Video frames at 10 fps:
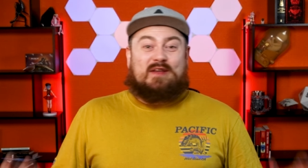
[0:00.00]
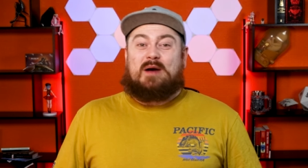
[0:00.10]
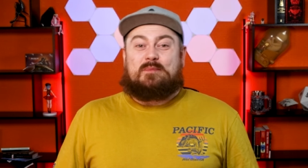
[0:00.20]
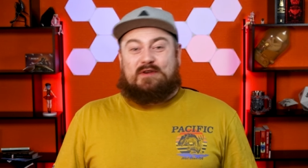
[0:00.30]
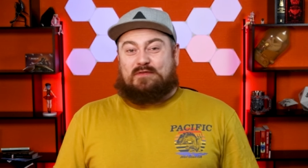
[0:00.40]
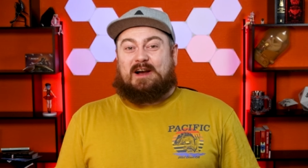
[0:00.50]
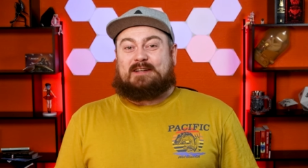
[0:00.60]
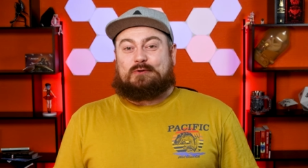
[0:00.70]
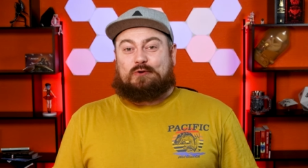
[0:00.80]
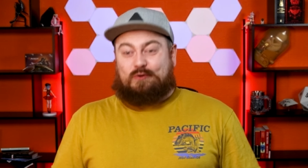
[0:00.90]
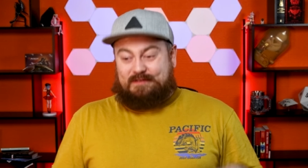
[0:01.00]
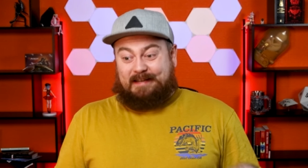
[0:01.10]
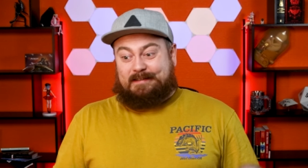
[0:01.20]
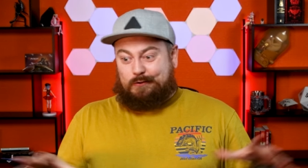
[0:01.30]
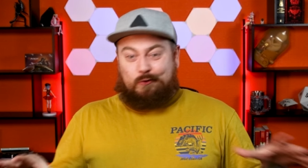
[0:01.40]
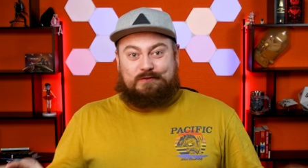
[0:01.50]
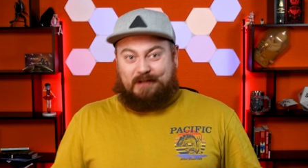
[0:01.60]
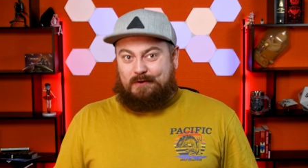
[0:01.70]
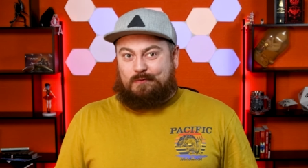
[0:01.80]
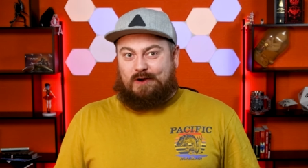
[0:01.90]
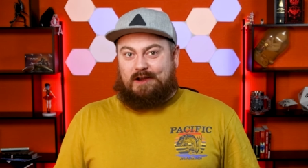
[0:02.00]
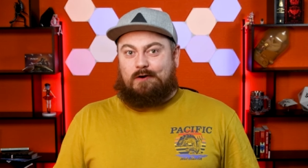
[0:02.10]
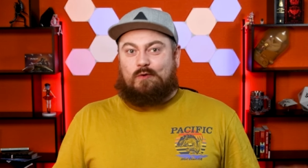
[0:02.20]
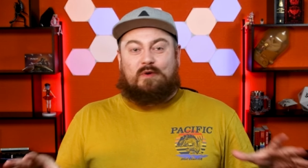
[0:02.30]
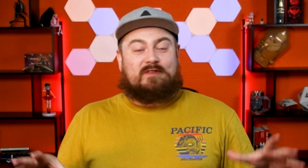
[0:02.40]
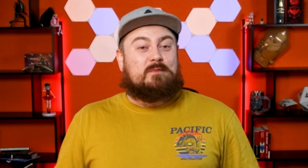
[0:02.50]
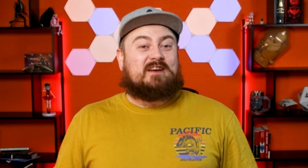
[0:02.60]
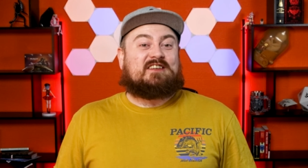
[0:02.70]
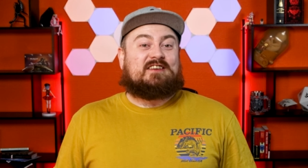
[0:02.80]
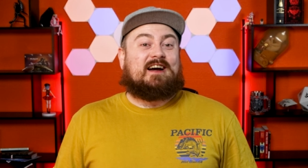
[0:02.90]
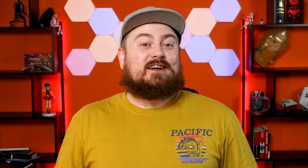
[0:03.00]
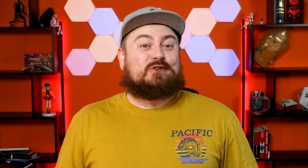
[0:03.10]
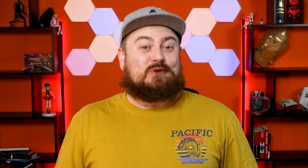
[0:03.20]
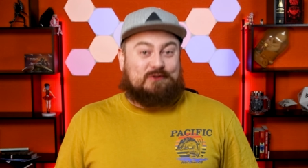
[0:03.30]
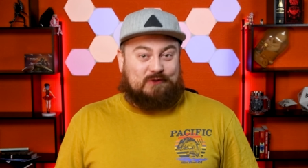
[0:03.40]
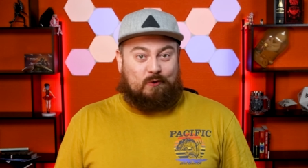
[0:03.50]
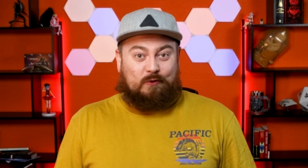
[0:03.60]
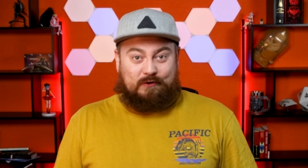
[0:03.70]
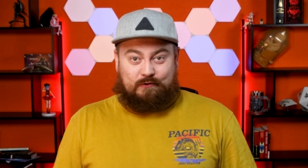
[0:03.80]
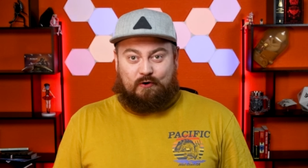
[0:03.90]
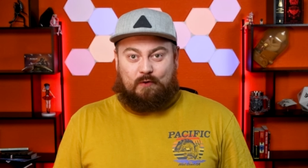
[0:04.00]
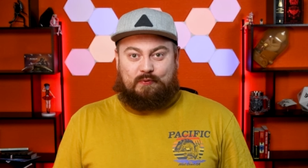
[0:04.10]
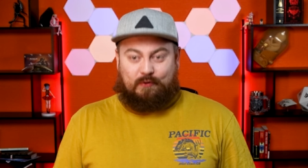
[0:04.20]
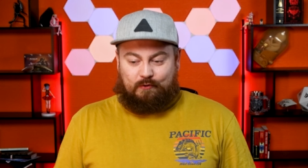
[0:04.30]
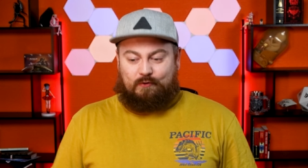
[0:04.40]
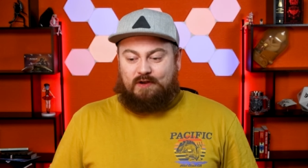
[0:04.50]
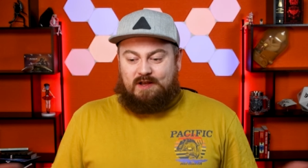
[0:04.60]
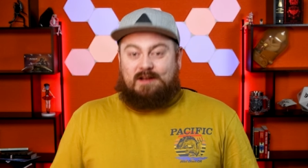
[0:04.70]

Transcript: that bravado didn't go down well with Mitsuyasu's own group, who